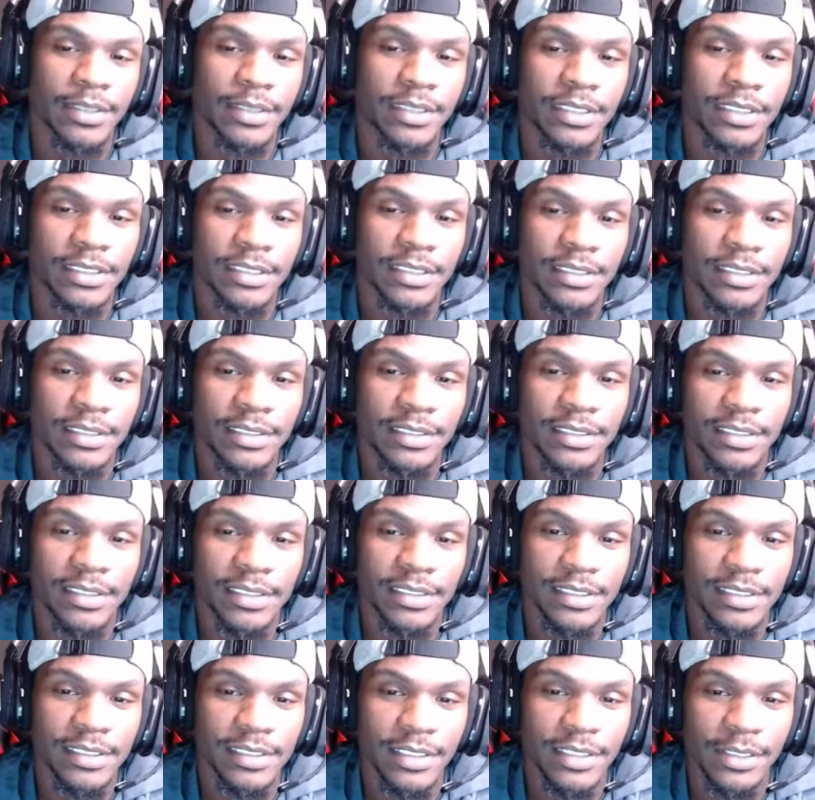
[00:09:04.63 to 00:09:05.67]
This
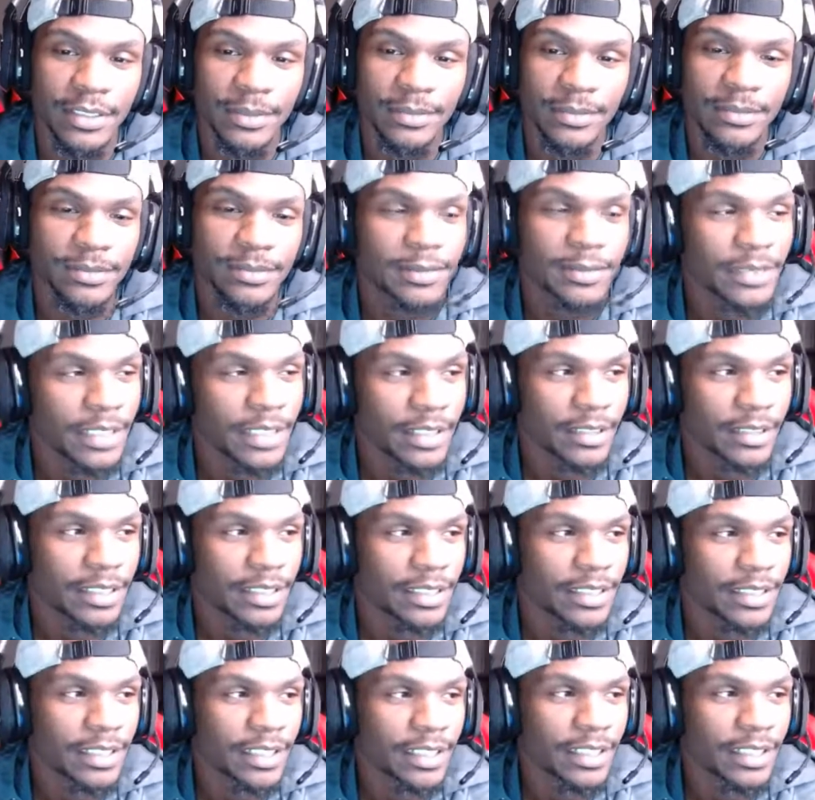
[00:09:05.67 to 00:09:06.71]
is dope.
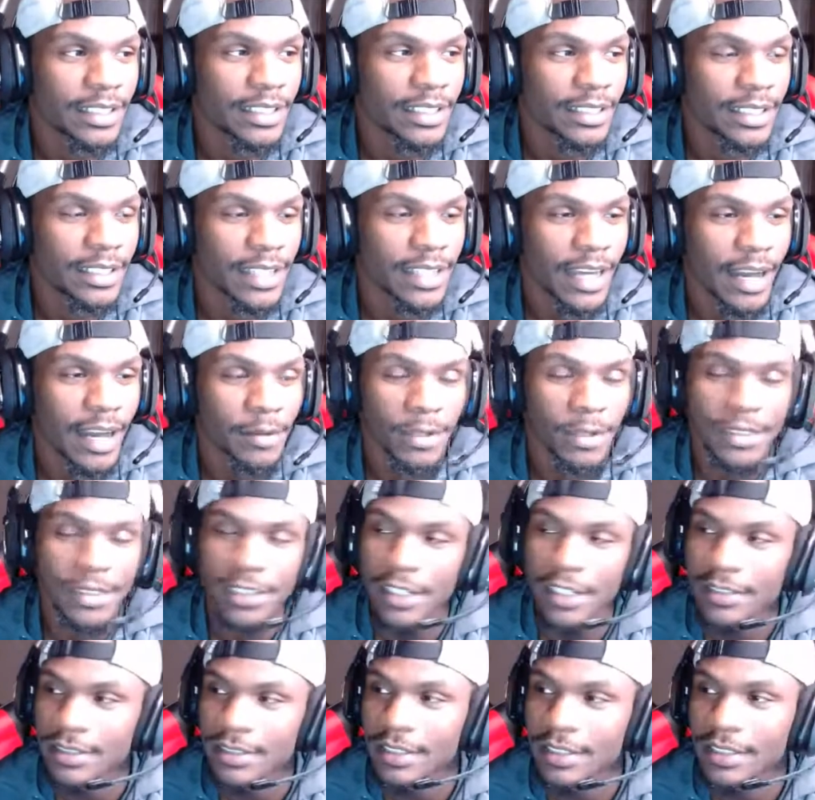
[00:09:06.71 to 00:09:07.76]
The Conway
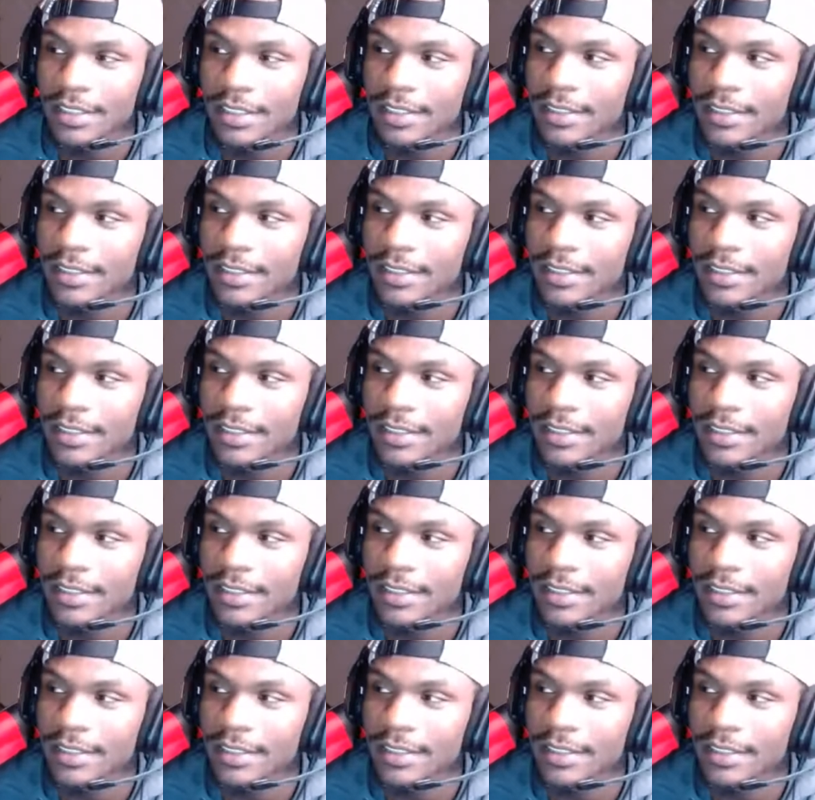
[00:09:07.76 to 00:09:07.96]
jersey,